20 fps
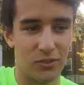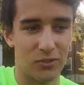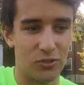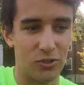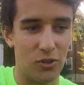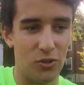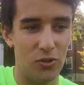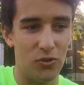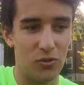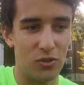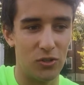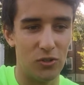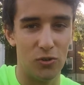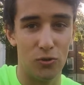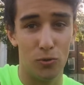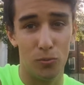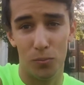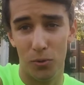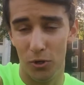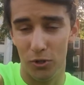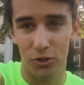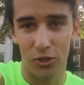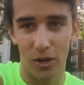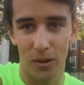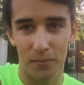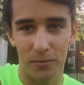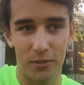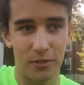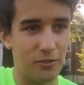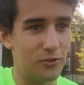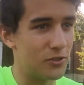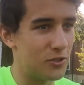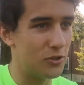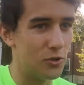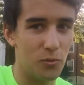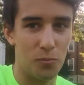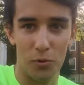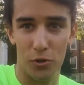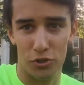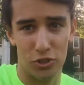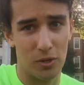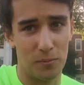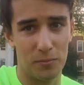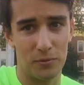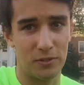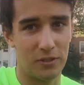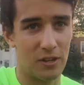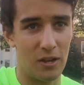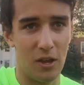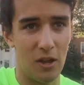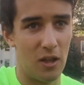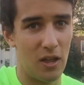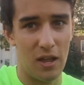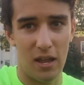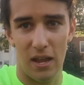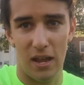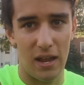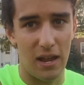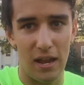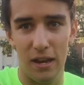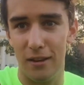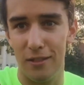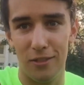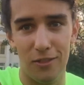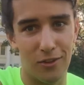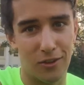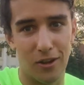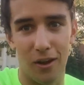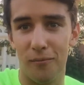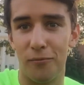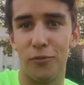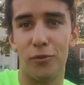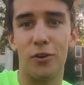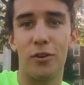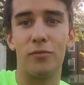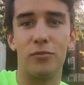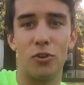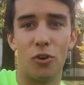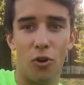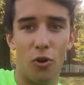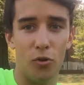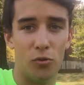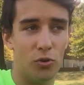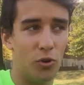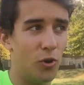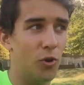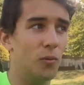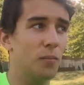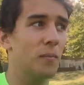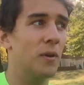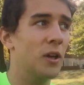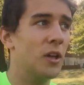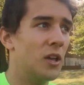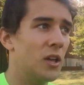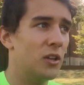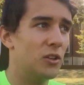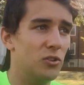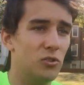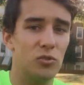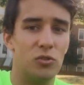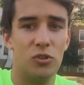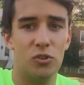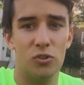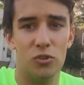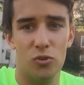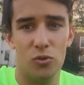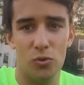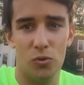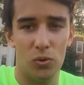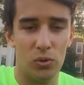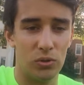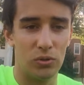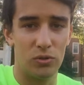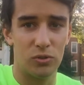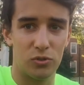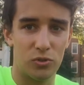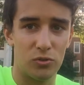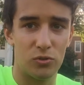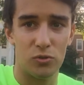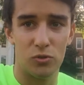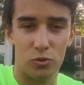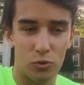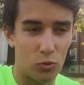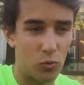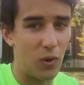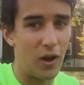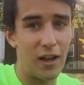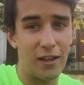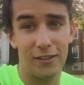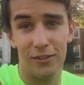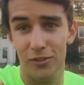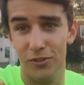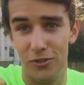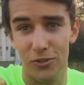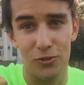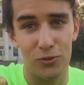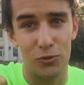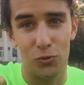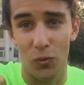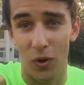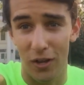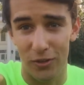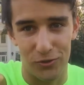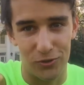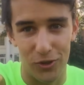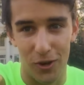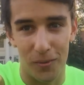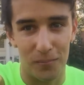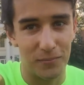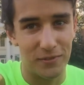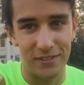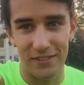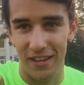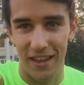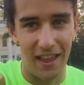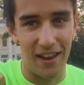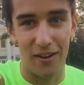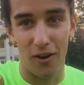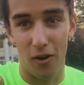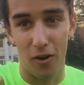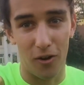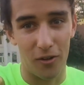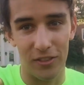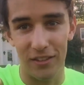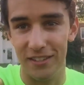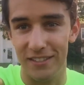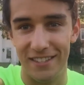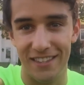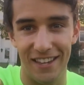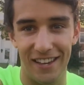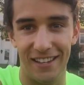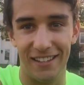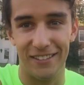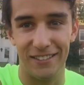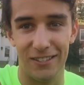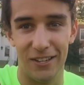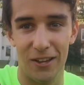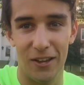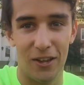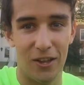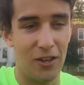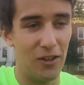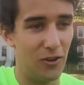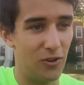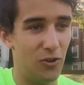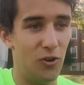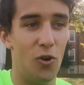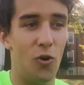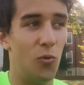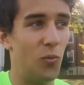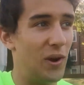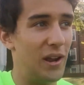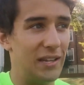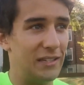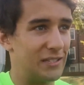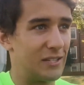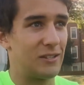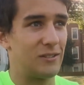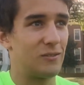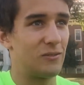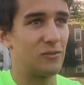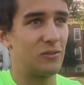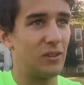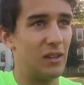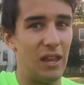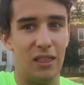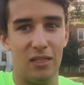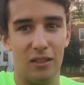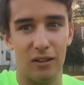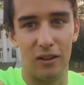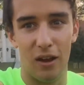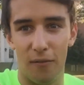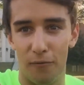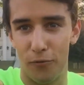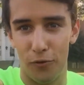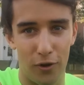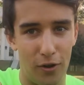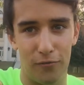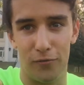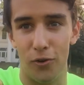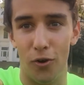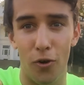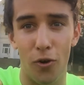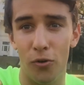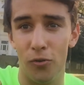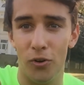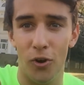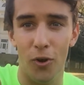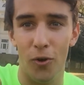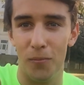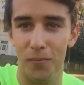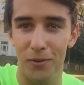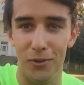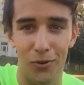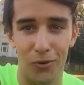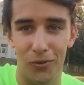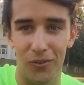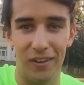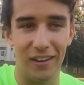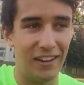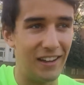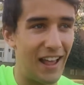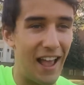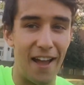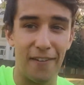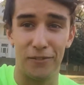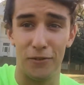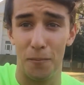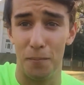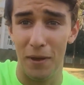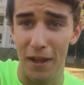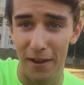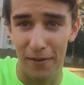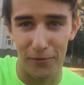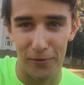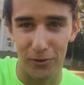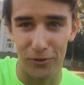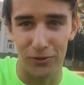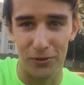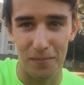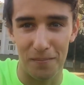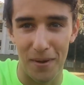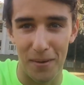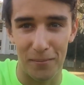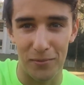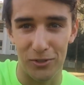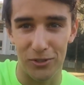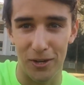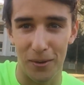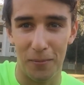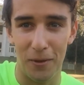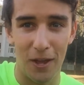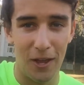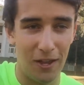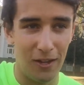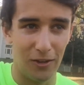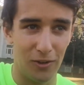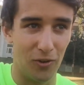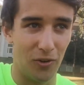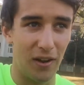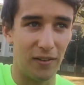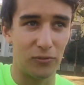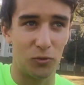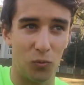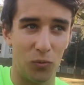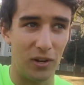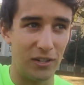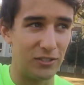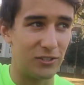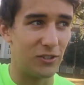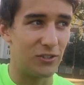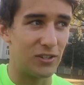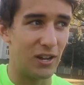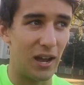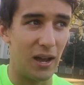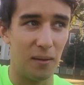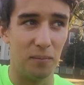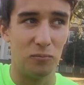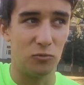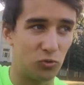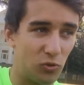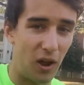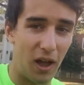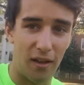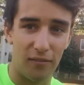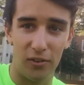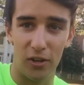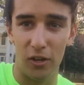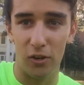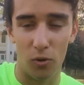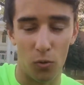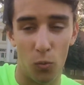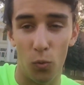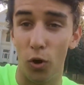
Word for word: So you can do push-ups, you can do push-ups in the comfort of your own home. You can do squat, you can do squat jumps and all these things, no weights, in the comfort of your own home. You don't have to pay for a gym membership. You don't have to waste your time driving or